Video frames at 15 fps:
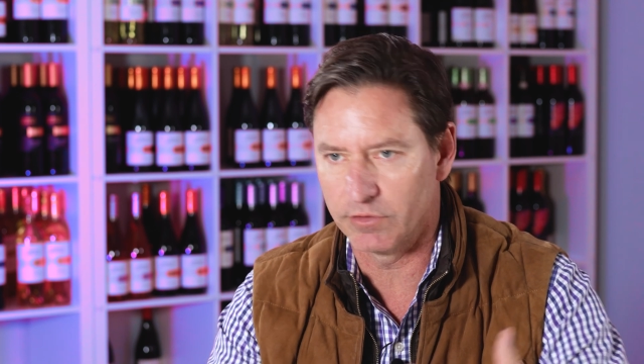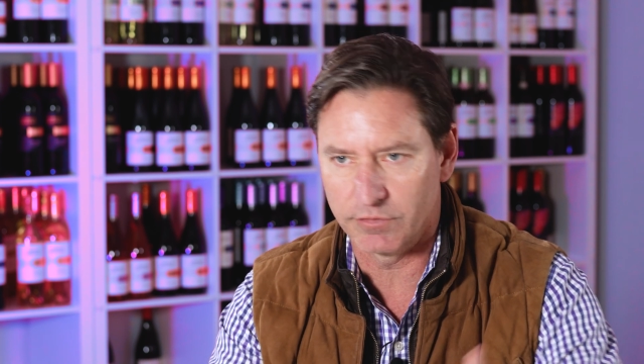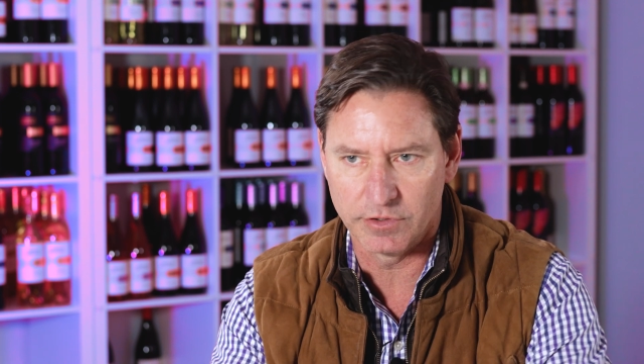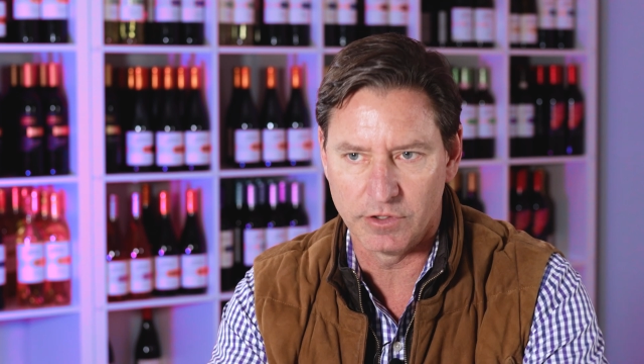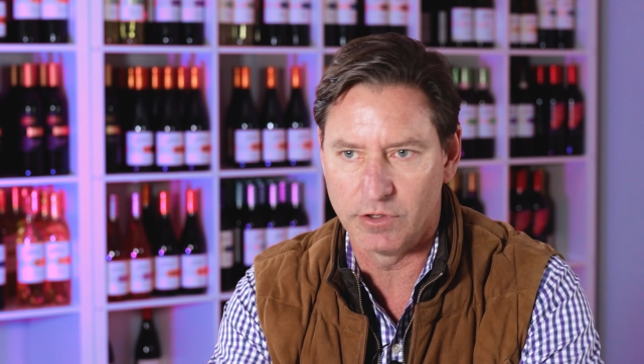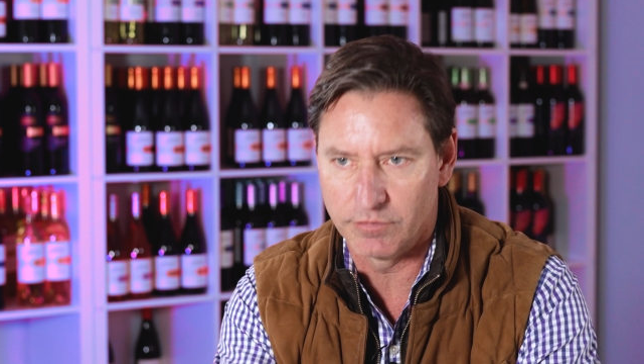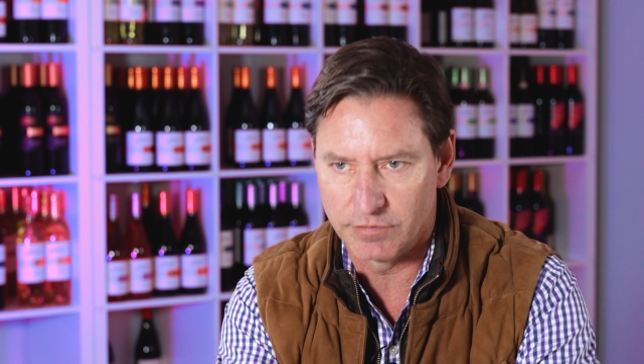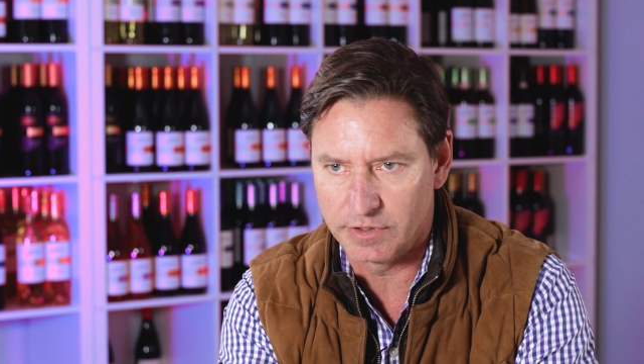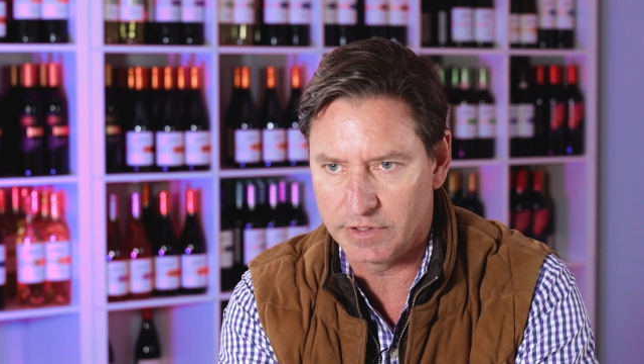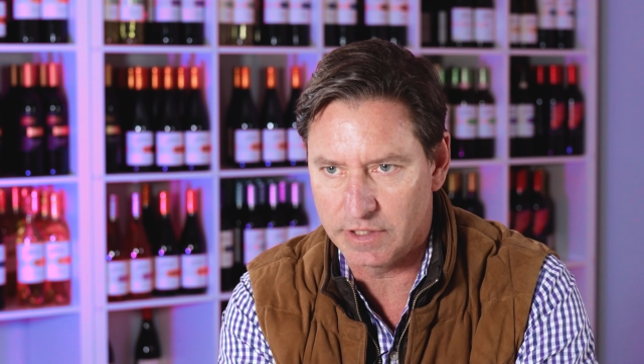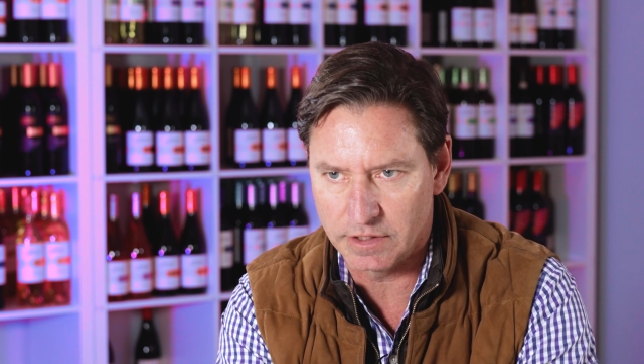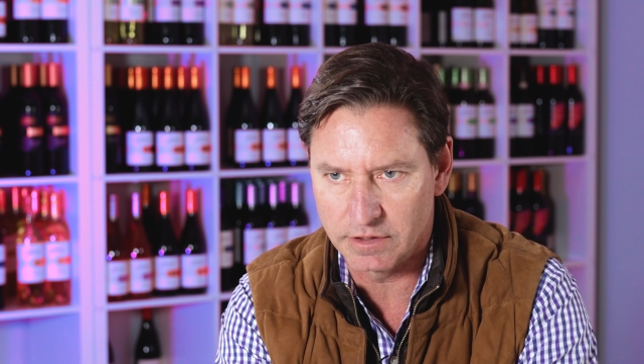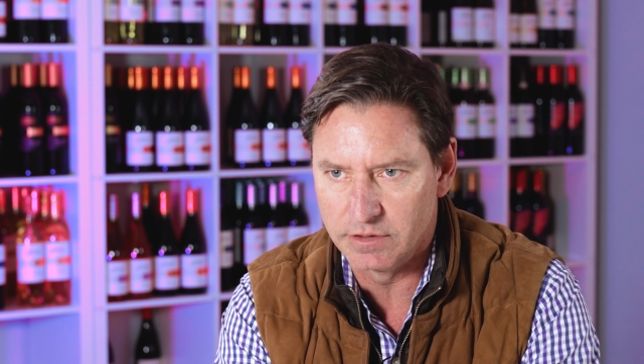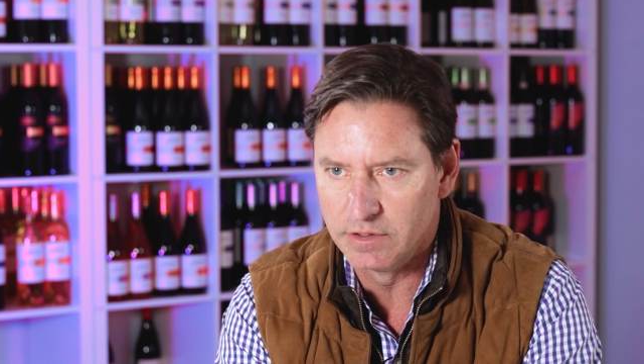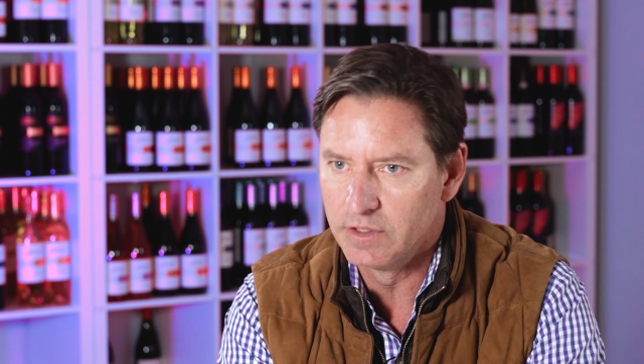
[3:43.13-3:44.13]
over and over
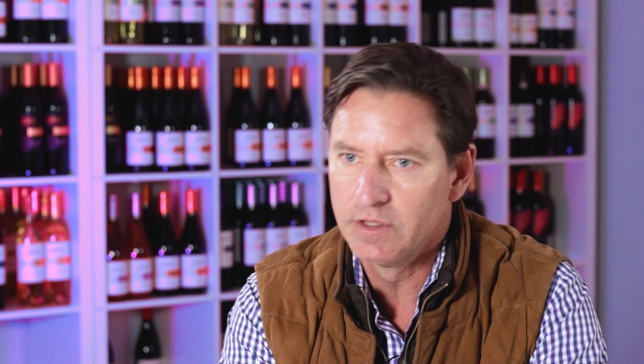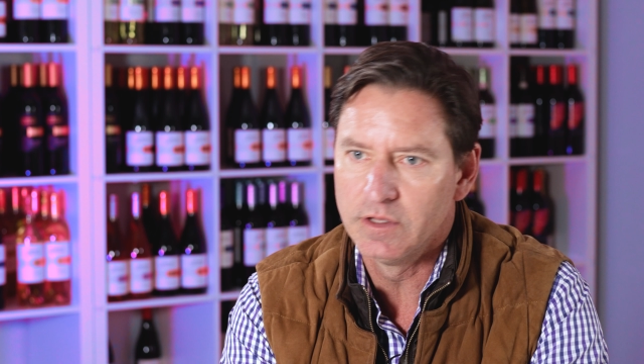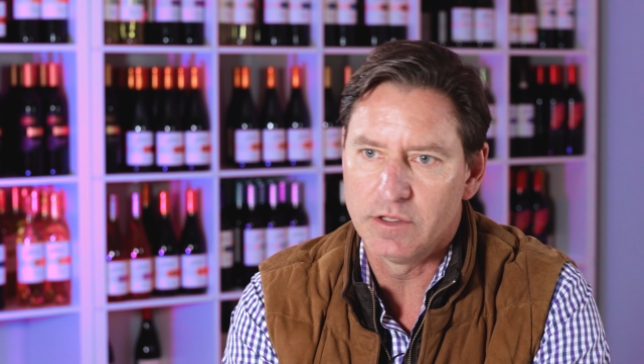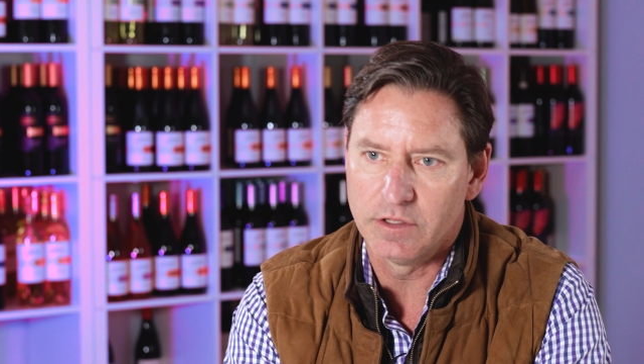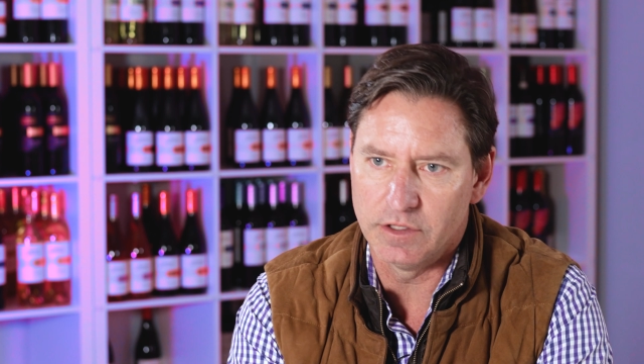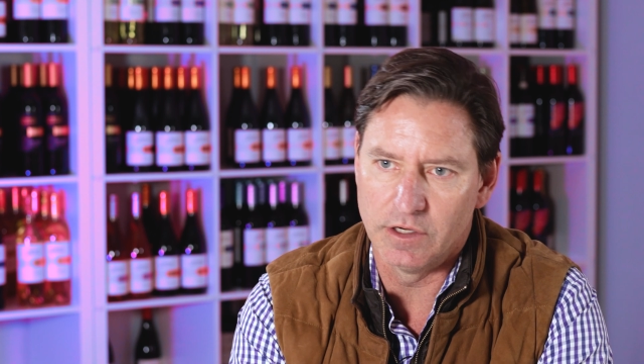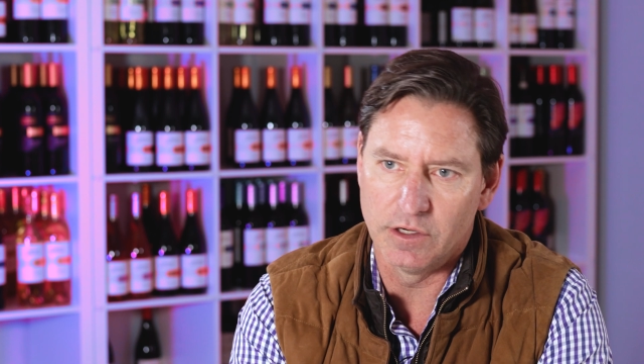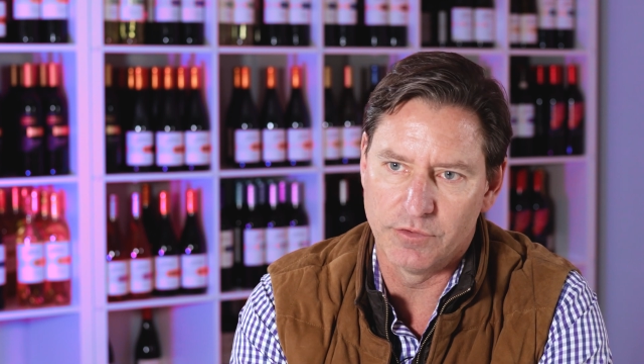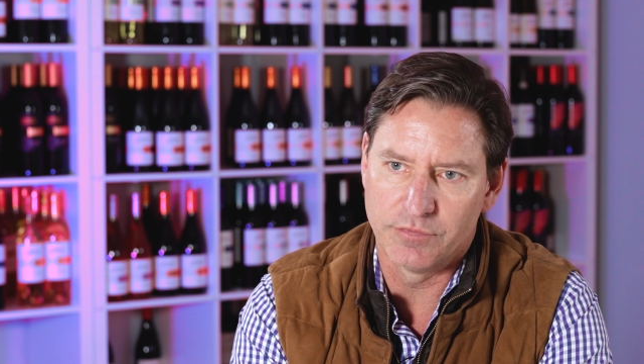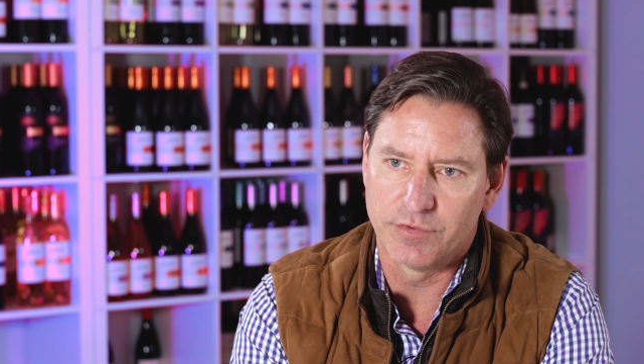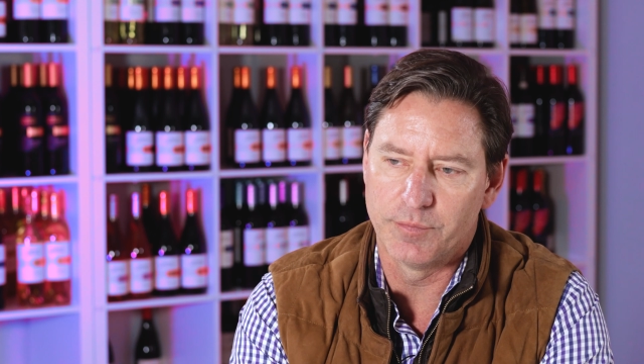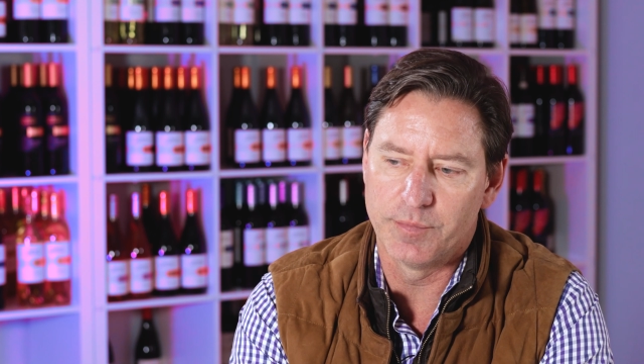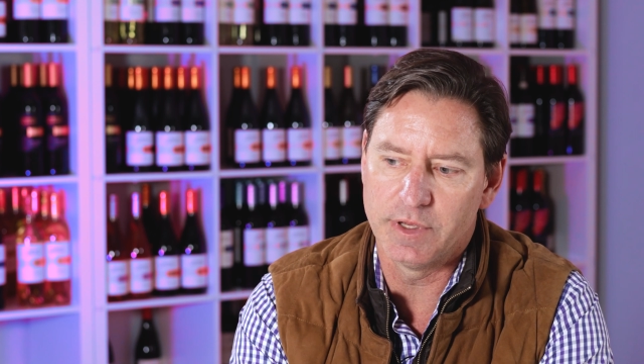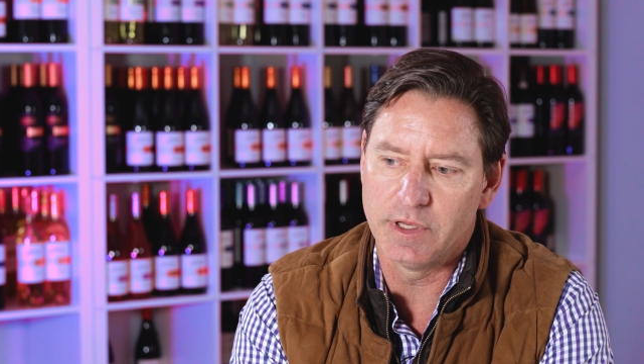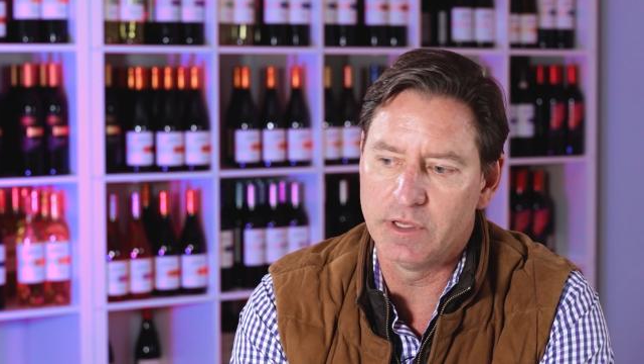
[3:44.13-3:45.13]
again. You know,
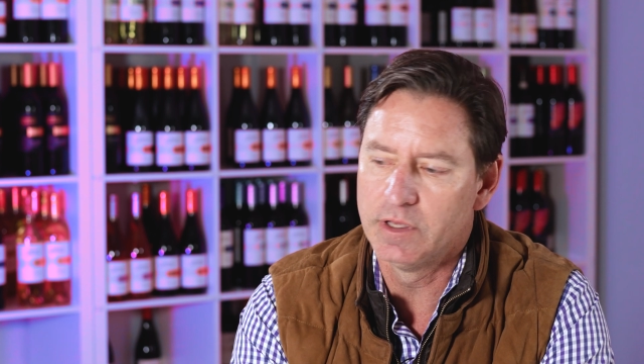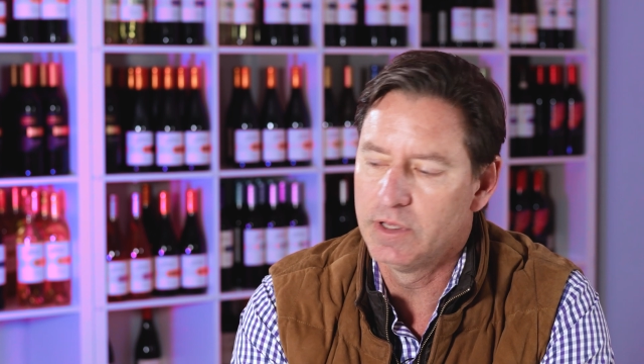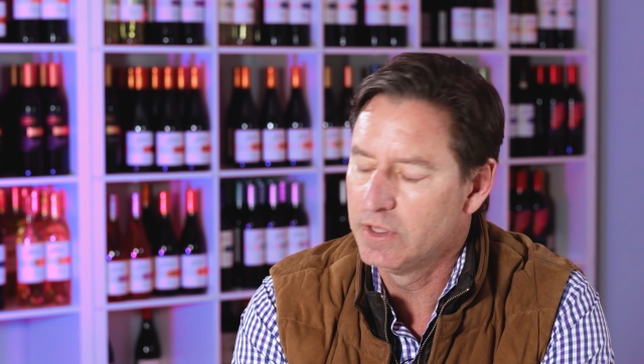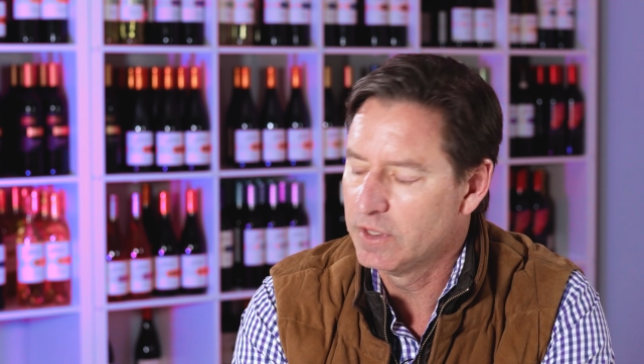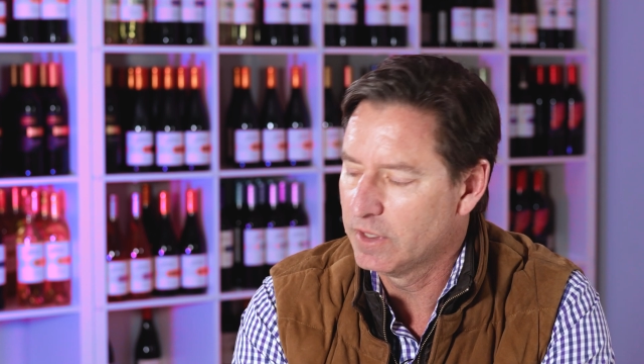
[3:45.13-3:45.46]
for me,